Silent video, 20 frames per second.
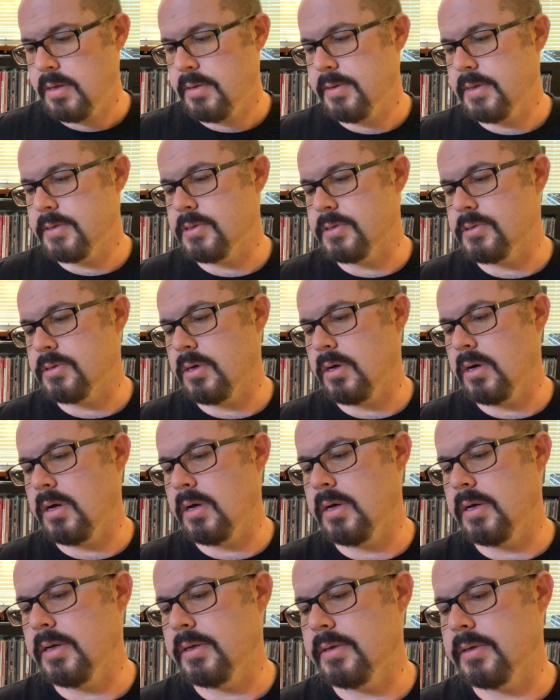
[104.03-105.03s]
This is
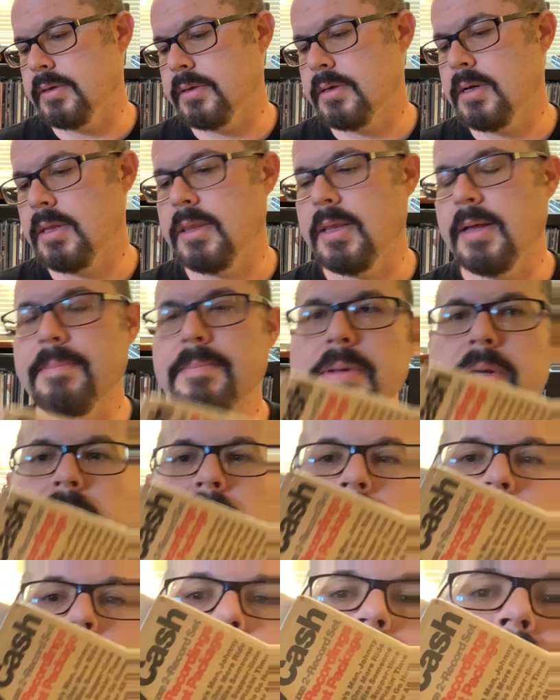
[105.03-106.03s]
on
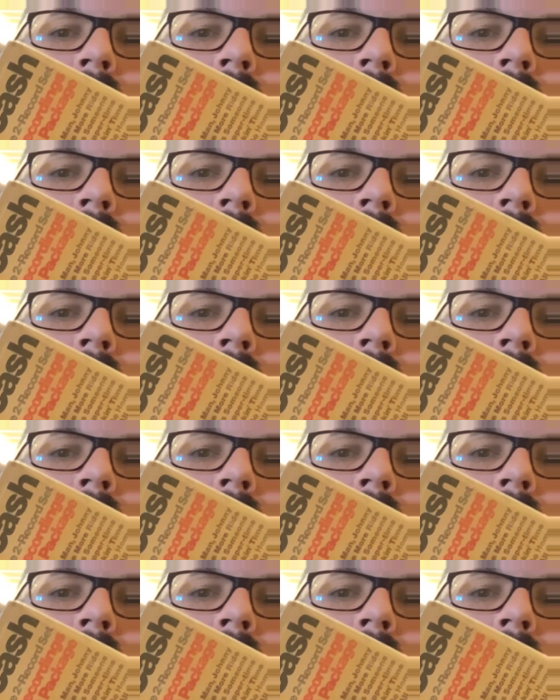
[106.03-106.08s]
Columbia.